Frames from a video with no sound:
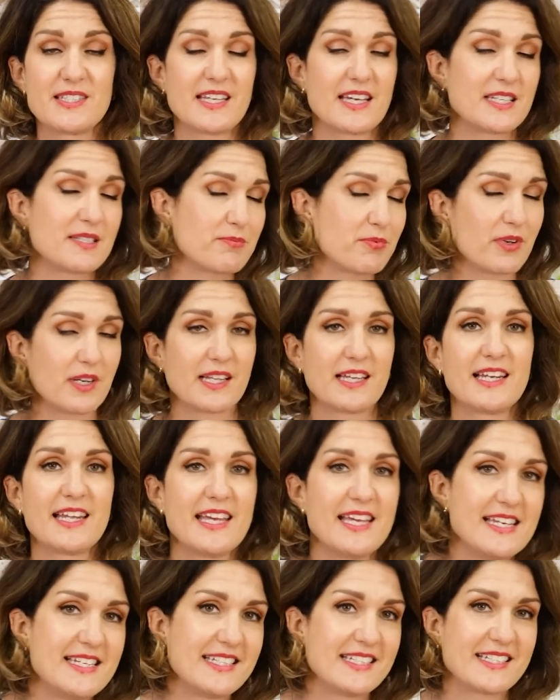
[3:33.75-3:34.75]
desperately
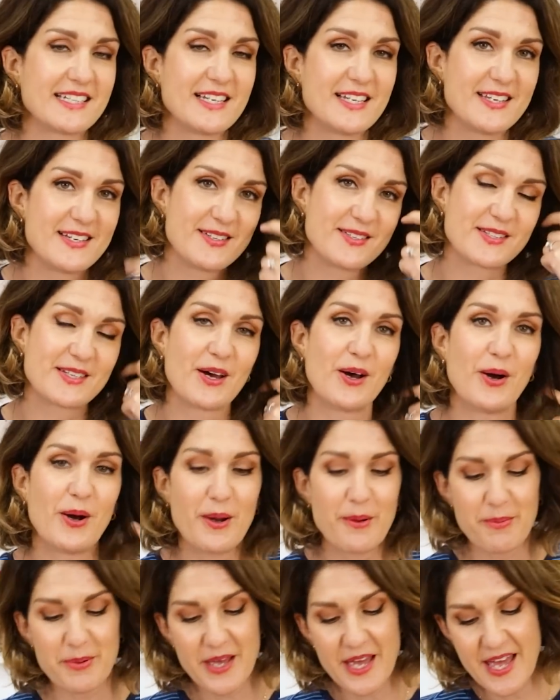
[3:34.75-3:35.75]
needed a new
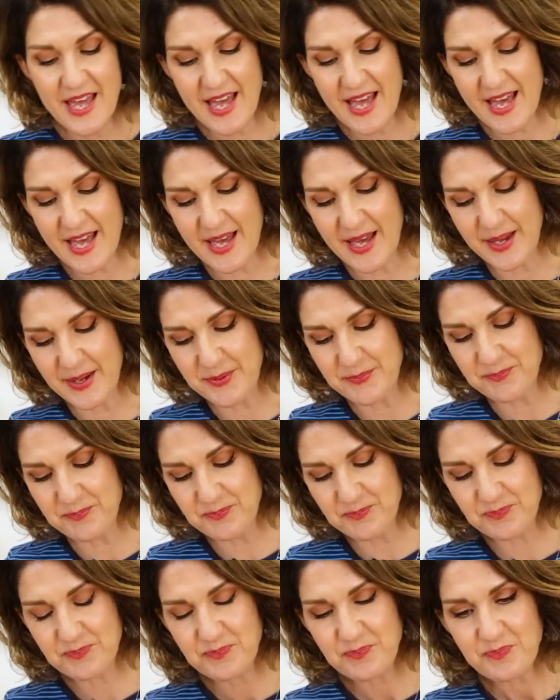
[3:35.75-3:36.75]
top
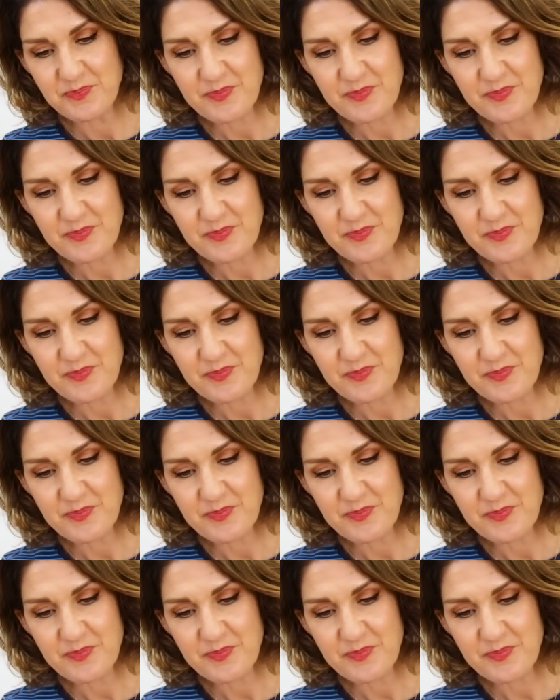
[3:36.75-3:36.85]
um,